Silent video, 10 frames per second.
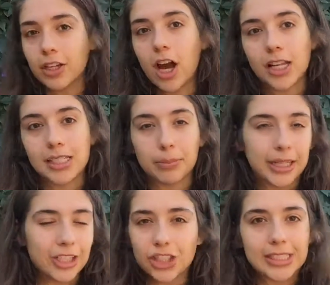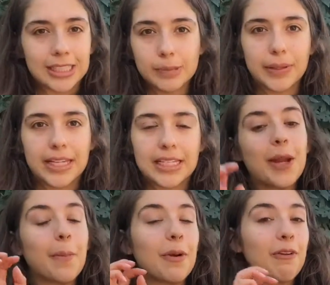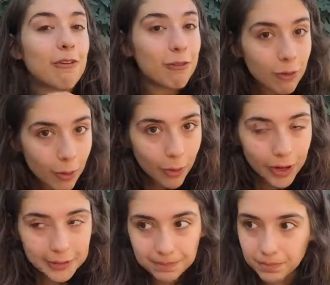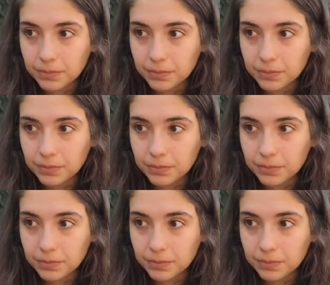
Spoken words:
of the concept they just explained. Number 4